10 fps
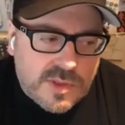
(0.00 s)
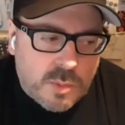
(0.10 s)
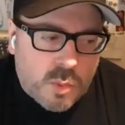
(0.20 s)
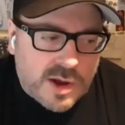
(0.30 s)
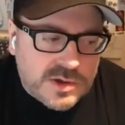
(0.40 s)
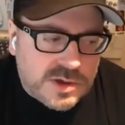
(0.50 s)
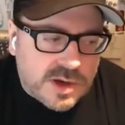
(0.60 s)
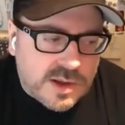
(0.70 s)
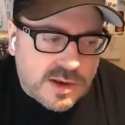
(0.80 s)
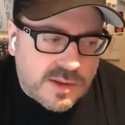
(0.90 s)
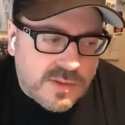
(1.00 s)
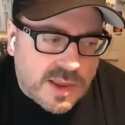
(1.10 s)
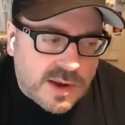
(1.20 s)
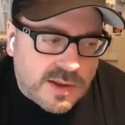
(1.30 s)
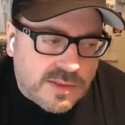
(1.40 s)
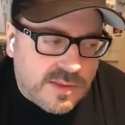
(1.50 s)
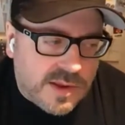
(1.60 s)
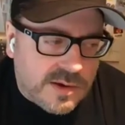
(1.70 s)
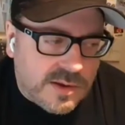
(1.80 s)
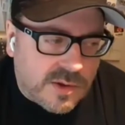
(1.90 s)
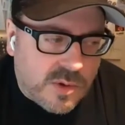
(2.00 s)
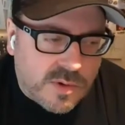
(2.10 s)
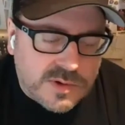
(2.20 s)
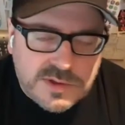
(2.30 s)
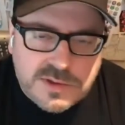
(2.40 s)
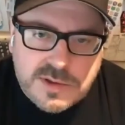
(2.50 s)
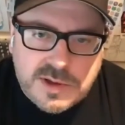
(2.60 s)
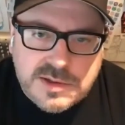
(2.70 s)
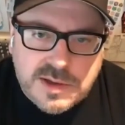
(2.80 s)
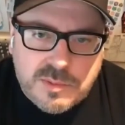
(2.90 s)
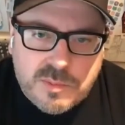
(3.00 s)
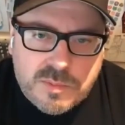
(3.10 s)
They watched it, and then at the end of the course, they said,